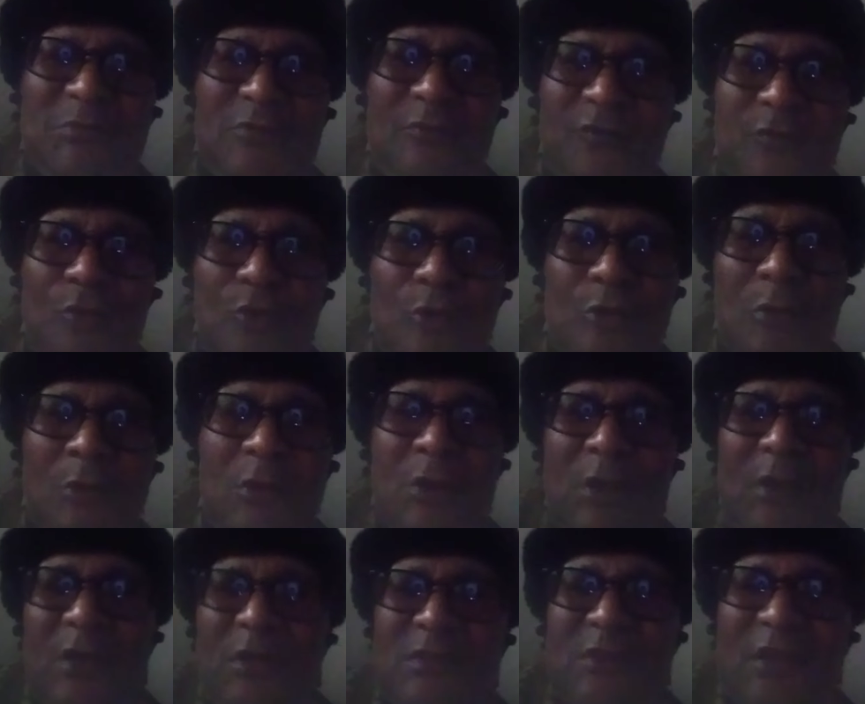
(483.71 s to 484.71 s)
before,
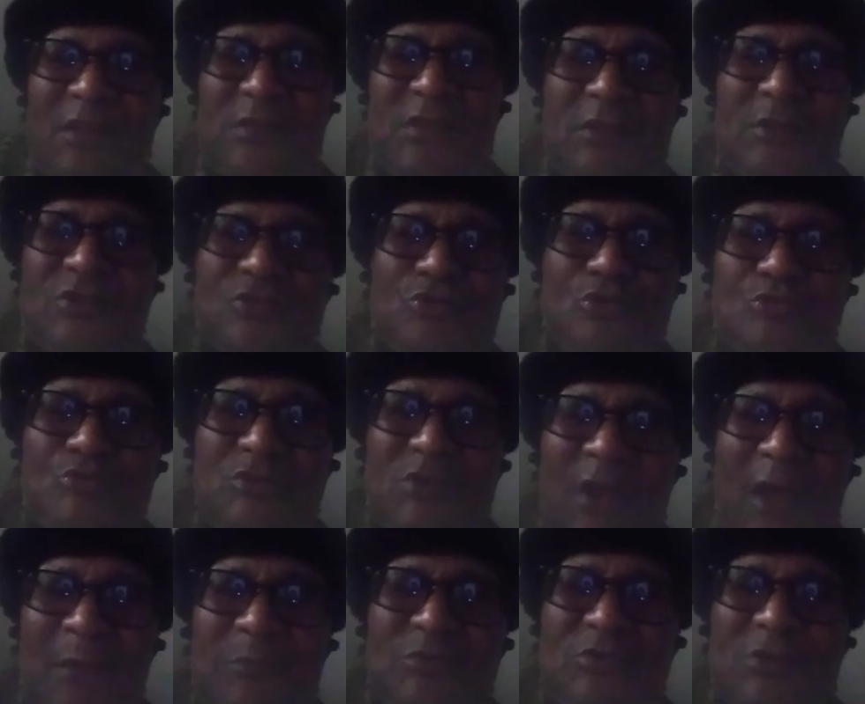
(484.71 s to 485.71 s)
that there's two
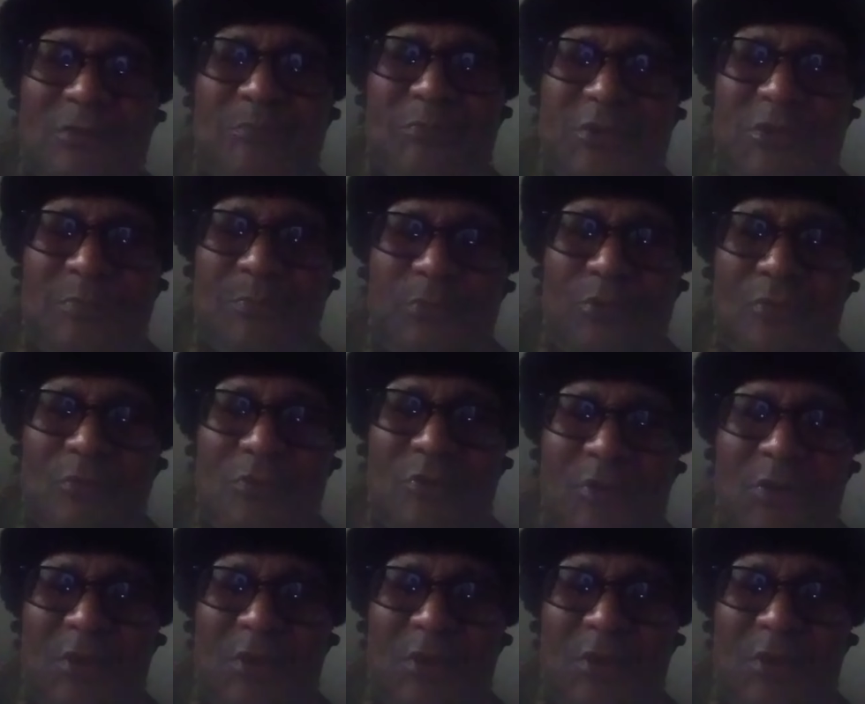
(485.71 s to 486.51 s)
types of people.